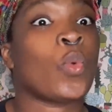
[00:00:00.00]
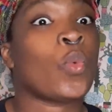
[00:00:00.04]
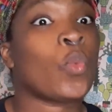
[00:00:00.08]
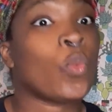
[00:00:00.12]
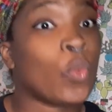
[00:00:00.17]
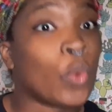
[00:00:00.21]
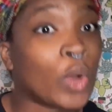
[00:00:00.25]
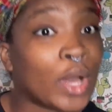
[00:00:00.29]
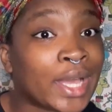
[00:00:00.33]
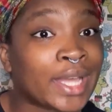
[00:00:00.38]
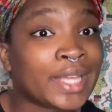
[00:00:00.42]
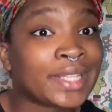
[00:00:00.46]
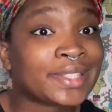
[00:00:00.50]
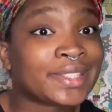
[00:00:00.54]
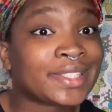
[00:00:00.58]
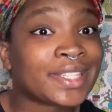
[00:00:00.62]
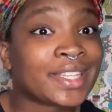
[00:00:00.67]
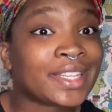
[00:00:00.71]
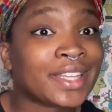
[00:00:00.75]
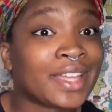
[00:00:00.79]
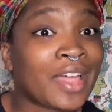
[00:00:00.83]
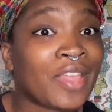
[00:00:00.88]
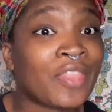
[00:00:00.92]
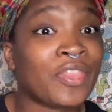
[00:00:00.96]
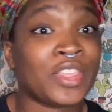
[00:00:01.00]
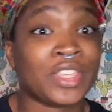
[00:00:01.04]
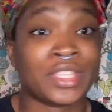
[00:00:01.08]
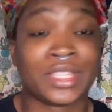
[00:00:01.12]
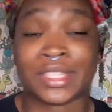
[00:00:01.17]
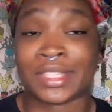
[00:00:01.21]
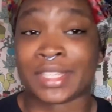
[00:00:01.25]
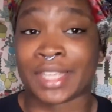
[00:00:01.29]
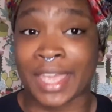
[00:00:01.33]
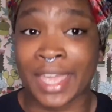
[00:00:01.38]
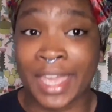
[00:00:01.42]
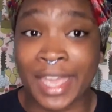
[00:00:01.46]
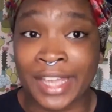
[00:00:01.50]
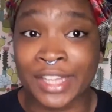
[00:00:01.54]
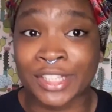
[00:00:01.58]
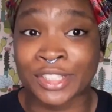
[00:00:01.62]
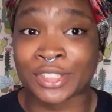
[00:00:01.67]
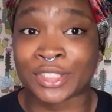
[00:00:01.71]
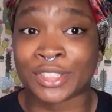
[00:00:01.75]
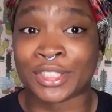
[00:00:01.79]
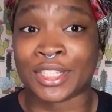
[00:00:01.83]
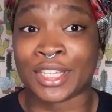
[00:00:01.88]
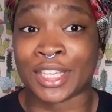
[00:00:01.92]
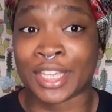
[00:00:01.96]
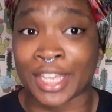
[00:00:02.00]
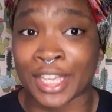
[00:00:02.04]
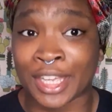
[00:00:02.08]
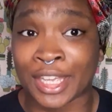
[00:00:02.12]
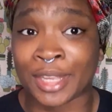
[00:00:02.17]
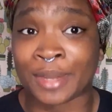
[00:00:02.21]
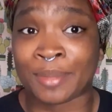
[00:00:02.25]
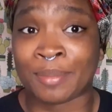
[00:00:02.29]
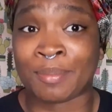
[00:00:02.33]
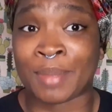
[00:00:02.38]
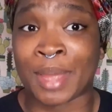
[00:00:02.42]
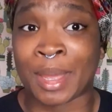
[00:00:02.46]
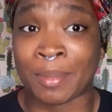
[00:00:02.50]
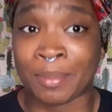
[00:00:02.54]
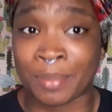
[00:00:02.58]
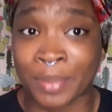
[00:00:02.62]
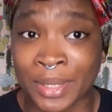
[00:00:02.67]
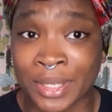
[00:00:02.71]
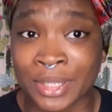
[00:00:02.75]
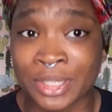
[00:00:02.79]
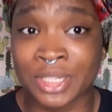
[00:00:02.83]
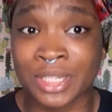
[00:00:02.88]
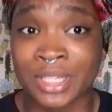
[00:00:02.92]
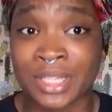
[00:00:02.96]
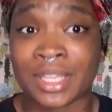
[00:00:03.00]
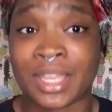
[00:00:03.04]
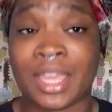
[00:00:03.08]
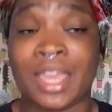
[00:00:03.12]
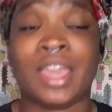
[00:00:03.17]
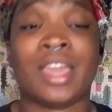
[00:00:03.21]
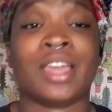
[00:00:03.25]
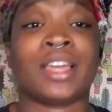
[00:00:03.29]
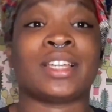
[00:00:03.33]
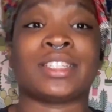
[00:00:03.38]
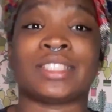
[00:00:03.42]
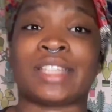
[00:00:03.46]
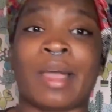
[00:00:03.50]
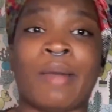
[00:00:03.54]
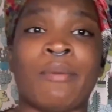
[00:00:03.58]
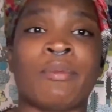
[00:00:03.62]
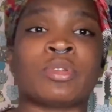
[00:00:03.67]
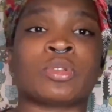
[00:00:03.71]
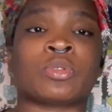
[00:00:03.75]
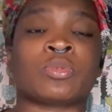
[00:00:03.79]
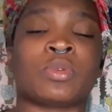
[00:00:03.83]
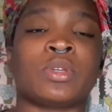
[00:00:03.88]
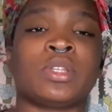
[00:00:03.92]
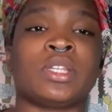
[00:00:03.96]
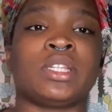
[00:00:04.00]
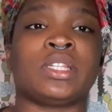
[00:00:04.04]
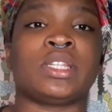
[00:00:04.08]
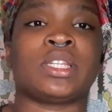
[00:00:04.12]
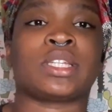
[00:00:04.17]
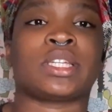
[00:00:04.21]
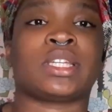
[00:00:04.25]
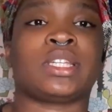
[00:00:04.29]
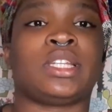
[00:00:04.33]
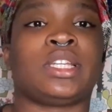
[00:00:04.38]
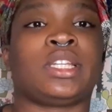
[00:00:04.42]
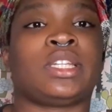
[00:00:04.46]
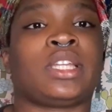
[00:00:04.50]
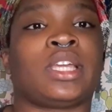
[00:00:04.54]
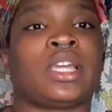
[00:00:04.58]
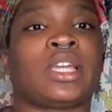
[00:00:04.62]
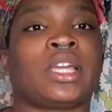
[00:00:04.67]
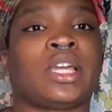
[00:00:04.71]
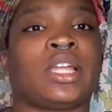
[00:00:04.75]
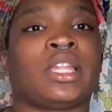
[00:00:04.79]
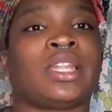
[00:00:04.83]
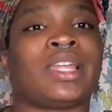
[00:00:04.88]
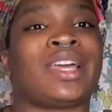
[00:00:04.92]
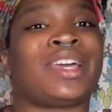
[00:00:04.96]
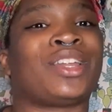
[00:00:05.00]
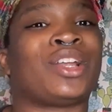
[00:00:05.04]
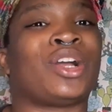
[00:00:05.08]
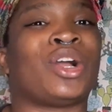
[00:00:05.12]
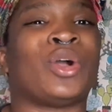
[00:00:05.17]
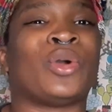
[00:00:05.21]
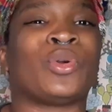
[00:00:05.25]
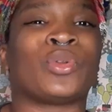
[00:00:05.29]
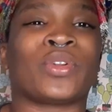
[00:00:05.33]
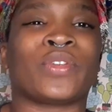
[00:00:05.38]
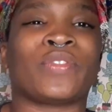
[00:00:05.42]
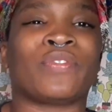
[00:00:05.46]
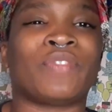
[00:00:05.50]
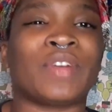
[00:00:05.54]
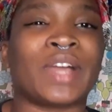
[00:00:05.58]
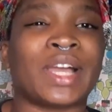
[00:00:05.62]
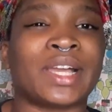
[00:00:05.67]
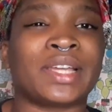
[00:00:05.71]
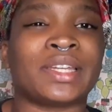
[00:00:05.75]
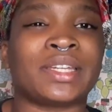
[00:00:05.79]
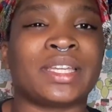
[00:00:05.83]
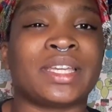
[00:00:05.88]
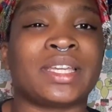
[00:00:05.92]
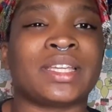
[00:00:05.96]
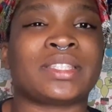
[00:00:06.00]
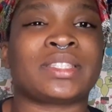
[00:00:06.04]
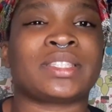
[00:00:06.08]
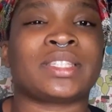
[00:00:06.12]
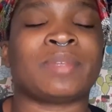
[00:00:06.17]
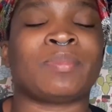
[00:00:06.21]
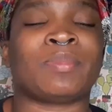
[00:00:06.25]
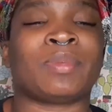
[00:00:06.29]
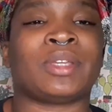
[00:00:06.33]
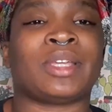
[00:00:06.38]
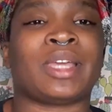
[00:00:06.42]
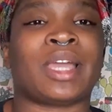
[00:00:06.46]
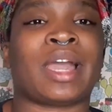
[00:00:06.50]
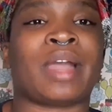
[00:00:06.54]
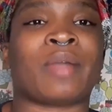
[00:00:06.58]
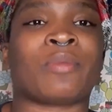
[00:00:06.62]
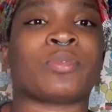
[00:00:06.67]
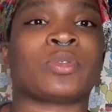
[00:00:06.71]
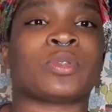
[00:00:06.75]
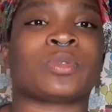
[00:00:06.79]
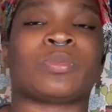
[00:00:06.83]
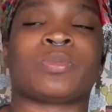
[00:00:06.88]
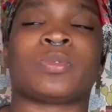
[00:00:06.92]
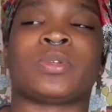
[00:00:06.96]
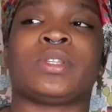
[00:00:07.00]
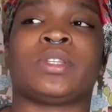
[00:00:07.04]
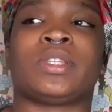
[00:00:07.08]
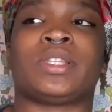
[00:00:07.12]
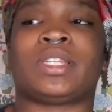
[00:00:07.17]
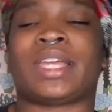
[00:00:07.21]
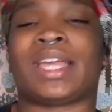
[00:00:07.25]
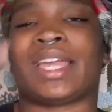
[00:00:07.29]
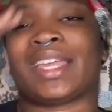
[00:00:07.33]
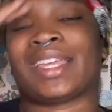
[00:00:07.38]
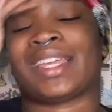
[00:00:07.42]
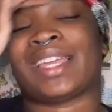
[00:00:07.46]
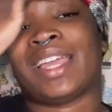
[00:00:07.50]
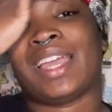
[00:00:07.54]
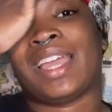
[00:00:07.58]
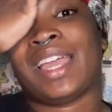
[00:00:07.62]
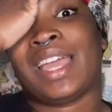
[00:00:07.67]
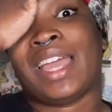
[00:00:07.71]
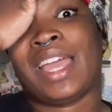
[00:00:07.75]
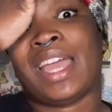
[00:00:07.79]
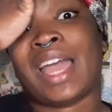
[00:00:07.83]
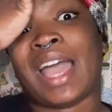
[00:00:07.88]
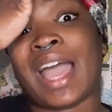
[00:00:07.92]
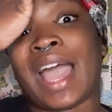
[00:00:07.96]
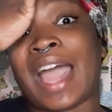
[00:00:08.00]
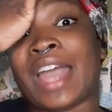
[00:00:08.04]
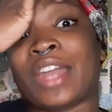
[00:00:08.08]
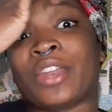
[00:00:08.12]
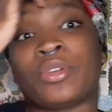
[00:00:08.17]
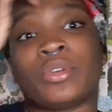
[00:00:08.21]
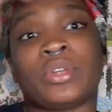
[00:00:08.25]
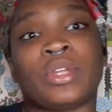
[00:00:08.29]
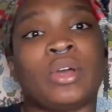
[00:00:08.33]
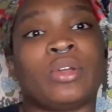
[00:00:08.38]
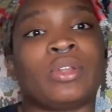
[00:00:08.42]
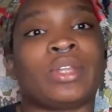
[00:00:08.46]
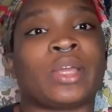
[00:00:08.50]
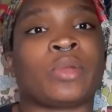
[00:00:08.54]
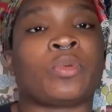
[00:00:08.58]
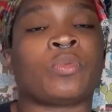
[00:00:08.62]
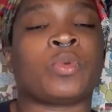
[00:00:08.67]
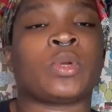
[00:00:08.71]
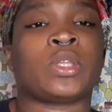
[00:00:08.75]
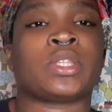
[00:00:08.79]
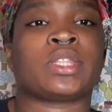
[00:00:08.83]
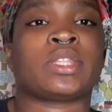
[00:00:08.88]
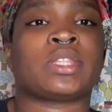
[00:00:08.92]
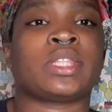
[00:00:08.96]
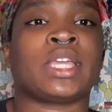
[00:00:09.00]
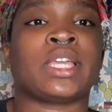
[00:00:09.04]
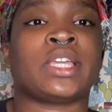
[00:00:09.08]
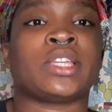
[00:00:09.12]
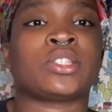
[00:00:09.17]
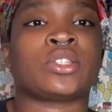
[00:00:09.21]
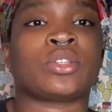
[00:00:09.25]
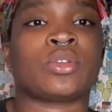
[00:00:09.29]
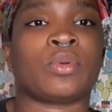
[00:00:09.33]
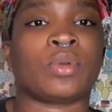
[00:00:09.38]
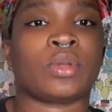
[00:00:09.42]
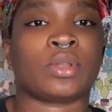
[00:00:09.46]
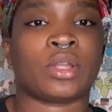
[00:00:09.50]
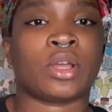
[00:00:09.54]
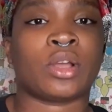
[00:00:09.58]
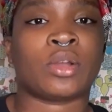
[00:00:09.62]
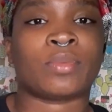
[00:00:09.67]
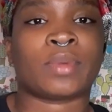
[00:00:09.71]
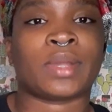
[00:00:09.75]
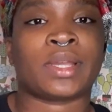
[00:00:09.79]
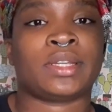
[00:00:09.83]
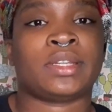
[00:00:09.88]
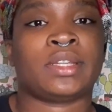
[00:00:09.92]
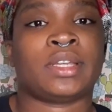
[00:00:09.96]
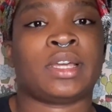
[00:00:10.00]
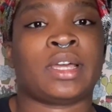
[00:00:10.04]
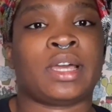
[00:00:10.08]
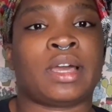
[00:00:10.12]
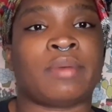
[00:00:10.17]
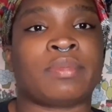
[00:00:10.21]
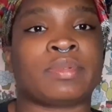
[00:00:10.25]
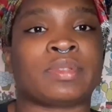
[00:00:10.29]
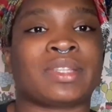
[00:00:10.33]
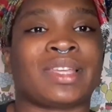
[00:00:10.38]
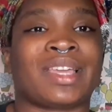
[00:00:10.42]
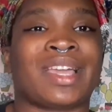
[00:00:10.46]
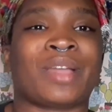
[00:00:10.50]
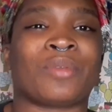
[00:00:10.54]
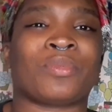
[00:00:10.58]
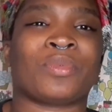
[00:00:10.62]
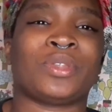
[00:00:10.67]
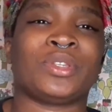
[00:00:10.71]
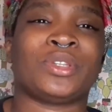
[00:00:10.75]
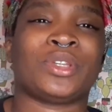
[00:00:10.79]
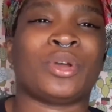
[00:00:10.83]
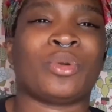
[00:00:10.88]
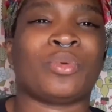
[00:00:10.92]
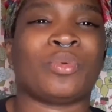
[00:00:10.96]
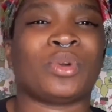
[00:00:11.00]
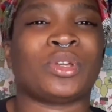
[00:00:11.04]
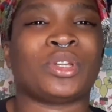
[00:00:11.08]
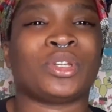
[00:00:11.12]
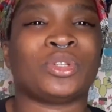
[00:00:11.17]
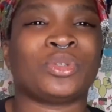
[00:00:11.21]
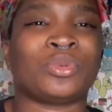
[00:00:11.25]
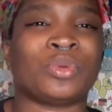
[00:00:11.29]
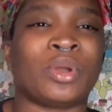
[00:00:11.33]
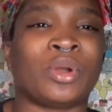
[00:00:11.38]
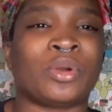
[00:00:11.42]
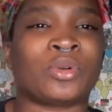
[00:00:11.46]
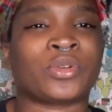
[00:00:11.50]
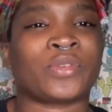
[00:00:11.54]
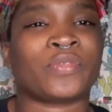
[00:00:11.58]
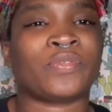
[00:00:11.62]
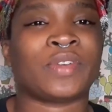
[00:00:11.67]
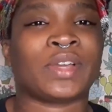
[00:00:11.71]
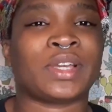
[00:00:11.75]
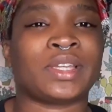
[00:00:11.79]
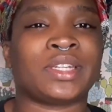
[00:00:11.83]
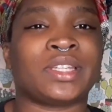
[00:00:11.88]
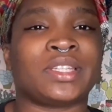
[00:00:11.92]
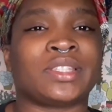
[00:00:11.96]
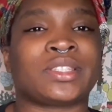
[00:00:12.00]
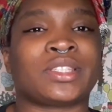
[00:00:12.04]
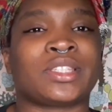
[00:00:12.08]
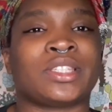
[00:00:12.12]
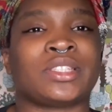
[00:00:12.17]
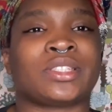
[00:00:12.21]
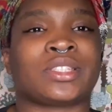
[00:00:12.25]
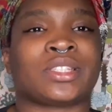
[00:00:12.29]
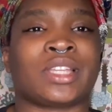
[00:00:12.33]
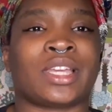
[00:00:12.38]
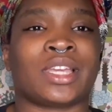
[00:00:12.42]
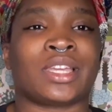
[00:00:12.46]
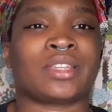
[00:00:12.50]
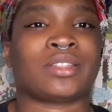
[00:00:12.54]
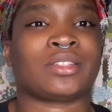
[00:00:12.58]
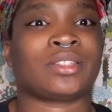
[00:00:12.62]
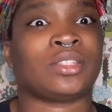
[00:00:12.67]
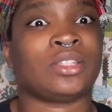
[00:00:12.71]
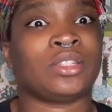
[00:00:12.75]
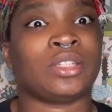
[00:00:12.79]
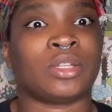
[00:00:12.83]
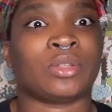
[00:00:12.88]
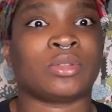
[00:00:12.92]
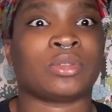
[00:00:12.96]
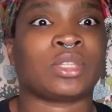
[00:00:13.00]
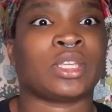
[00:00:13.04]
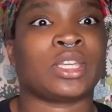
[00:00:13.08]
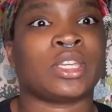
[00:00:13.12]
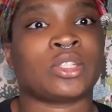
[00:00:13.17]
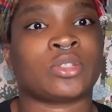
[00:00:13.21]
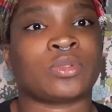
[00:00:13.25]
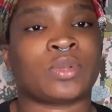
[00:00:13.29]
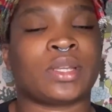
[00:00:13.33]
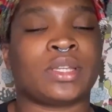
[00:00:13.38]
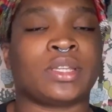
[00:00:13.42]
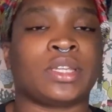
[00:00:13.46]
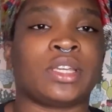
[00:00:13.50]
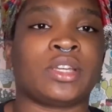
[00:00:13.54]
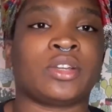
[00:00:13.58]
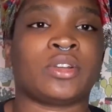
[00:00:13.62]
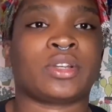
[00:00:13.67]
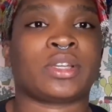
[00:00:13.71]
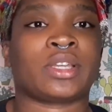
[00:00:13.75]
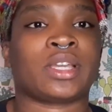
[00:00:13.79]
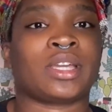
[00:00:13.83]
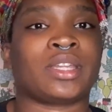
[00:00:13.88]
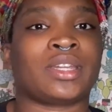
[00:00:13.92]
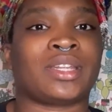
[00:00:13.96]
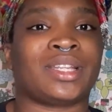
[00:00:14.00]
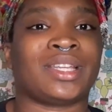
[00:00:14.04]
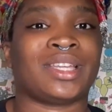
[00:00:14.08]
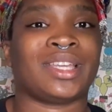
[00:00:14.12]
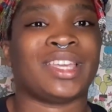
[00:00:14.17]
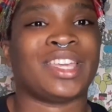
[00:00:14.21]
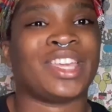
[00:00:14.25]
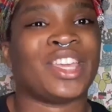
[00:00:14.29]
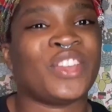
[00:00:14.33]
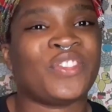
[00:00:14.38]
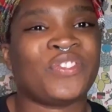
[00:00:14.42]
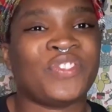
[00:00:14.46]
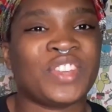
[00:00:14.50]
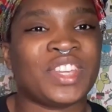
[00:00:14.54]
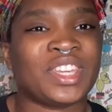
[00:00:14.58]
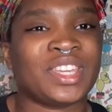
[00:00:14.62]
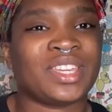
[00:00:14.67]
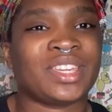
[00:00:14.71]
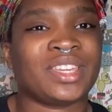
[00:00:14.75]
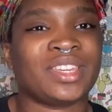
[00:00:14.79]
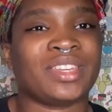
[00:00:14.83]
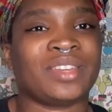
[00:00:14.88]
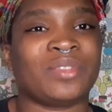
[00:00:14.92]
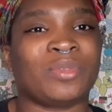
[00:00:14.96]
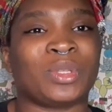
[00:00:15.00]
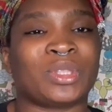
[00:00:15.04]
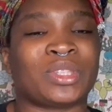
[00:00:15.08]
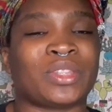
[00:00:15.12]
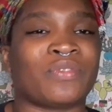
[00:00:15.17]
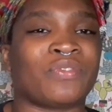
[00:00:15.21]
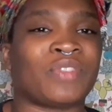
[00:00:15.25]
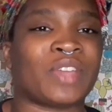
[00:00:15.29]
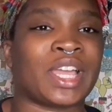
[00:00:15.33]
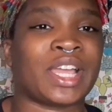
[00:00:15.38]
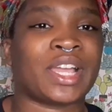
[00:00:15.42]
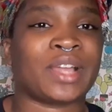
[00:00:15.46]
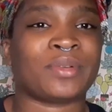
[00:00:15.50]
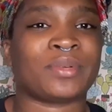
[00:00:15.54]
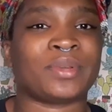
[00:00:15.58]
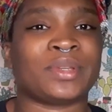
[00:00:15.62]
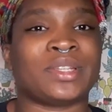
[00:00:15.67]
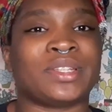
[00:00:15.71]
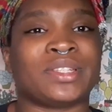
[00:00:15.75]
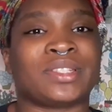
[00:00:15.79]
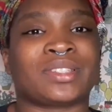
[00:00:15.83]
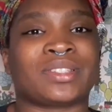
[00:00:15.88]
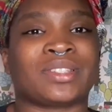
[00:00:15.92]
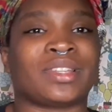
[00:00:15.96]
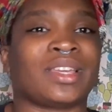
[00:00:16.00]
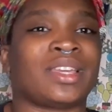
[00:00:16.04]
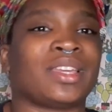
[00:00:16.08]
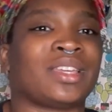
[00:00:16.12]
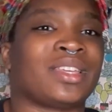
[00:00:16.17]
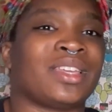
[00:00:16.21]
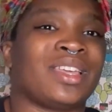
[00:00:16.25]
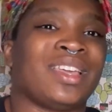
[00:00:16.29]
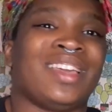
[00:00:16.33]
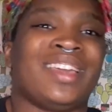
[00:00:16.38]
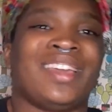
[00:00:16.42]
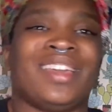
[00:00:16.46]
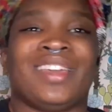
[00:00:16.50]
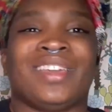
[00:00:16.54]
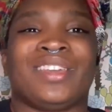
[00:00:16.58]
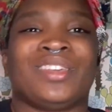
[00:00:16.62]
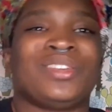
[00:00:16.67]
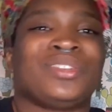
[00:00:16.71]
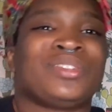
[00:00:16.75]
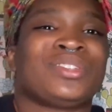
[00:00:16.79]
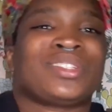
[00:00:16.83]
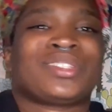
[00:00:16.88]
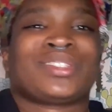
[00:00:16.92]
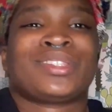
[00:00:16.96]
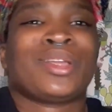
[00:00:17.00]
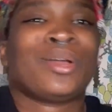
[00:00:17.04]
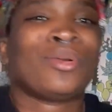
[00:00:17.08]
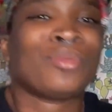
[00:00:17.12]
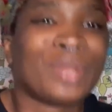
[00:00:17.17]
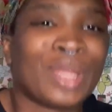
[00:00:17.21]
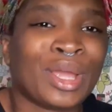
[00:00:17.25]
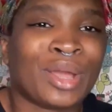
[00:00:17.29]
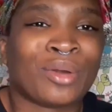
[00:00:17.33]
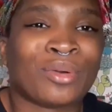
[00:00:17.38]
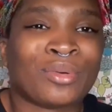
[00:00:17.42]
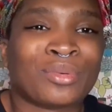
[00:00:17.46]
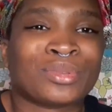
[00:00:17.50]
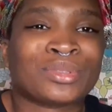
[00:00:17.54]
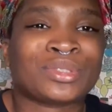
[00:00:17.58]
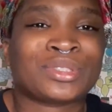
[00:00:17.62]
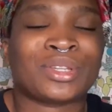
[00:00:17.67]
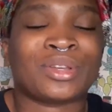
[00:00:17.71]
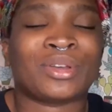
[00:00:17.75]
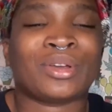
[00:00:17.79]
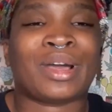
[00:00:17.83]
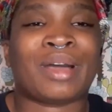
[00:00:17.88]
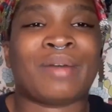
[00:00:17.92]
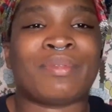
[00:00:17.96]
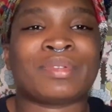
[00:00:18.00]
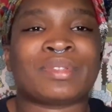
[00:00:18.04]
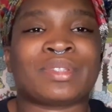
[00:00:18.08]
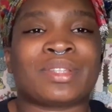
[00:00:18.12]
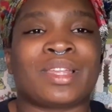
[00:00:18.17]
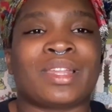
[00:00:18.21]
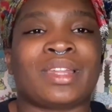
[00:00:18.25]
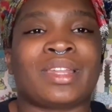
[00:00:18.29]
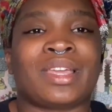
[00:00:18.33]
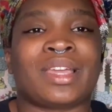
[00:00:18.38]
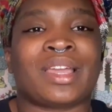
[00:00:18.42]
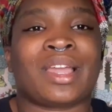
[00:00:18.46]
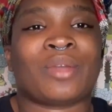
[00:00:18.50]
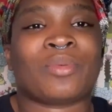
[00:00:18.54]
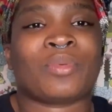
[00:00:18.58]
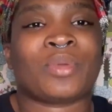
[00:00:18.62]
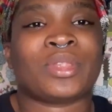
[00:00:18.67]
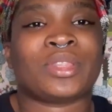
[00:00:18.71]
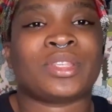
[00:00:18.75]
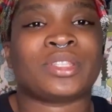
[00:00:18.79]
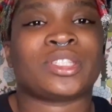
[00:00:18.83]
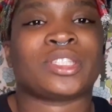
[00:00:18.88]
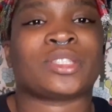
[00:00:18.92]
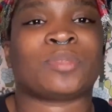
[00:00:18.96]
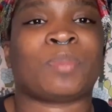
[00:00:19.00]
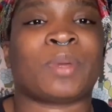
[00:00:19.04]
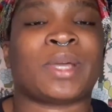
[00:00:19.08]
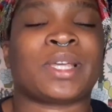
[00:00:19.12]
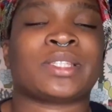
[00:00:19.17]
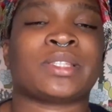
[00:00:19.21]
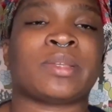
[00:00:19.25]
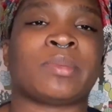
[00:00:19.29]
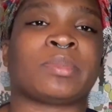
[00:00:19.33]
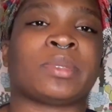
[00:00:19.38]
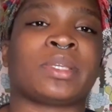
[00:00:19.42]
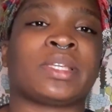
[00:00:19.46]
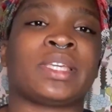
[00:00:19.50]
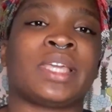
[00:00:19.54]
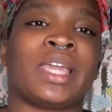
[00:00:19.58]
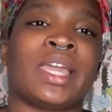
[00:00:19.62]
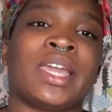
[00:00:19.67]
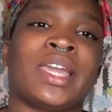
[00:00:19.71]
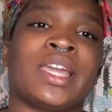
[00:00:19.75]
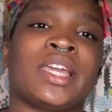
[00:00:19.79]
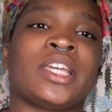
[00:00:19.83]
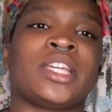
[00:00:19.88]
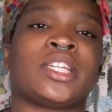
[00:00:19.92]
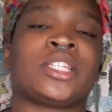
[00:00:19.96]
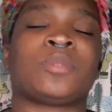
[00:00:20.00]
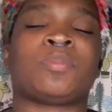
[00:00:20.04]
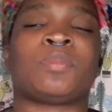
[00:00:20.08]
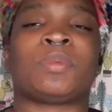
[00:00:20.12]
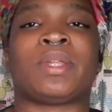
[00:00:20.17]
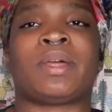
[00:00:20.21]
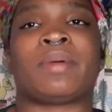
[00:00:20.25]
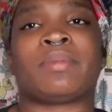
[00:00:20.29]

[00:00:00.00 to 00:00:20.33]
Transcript: what? This is actually in my budget, because I was really looking at like a lot of owner financing, but I was really like, I don't know, like with things going on right now, I was like, I really don't want to do owner finance, because like, you know, things right now are kind of iffy with the virus. Like, you just don't know. So I was like, I'd rather just buy something cash. But I